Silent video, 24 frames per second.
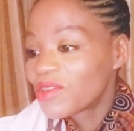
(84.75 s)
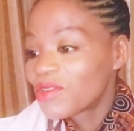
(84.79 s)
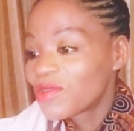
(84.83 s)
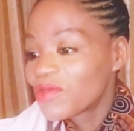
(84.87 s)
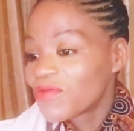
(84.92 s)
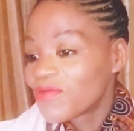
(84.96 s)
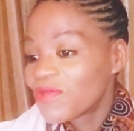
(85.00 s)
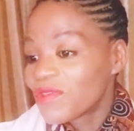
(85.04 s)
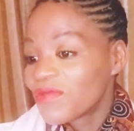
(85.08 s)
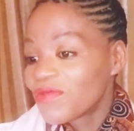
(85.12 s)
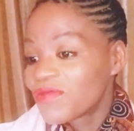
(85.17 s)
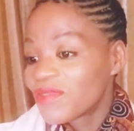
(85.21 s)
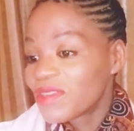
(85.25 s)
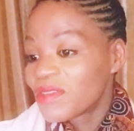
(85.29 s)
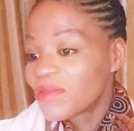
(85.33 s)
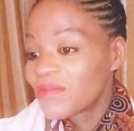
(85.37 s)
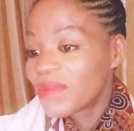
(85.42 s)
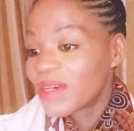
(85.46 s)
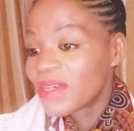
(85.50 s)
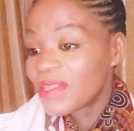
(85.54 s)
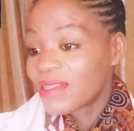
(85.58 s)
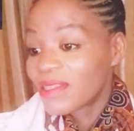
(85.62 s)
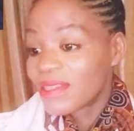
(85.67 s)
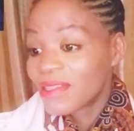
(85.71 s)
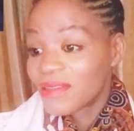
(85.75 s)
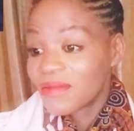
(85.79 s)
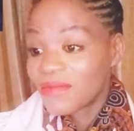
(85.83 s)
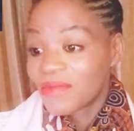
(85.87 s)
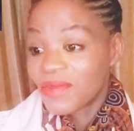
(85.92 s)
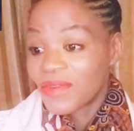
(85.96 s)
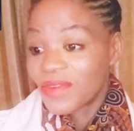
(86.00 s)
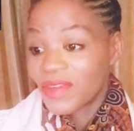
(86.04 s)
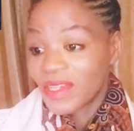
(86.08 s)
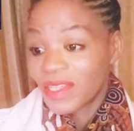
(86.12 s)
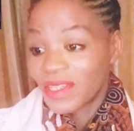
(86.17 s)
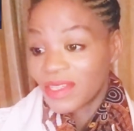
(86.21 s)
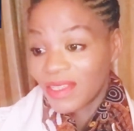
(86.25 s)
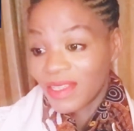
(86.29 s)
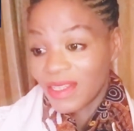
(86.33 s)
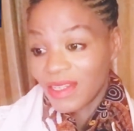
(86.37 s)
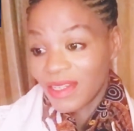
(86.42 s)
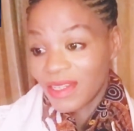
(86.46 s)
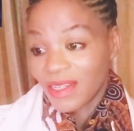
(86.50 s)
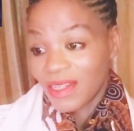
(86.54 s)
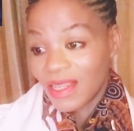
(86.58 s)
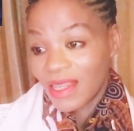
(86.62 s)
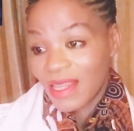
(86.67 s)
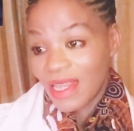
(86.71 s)
to 15 months in
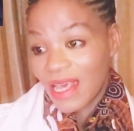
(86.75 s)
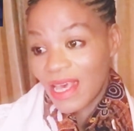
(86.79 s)
prison.